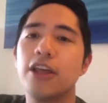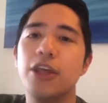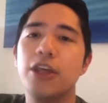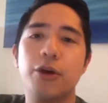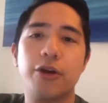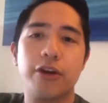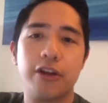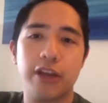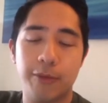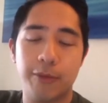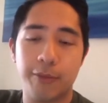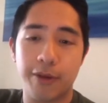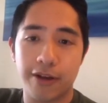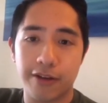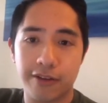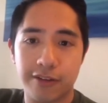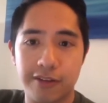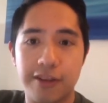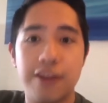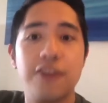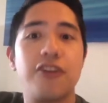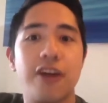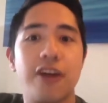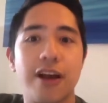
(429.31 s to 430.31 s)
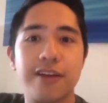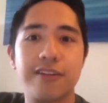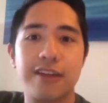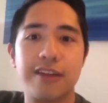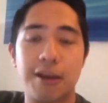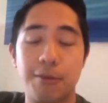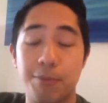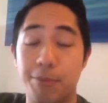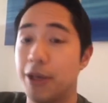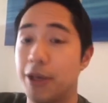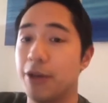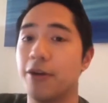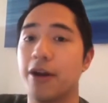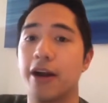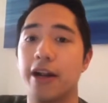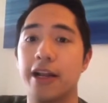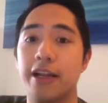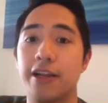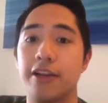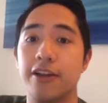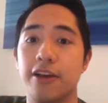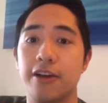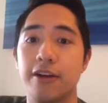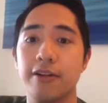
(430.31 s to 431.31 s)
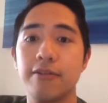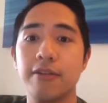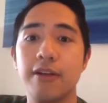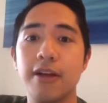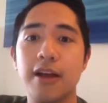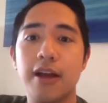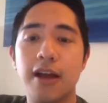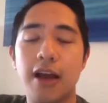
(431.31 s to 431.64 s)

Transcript: you can email cgs at bu.edu,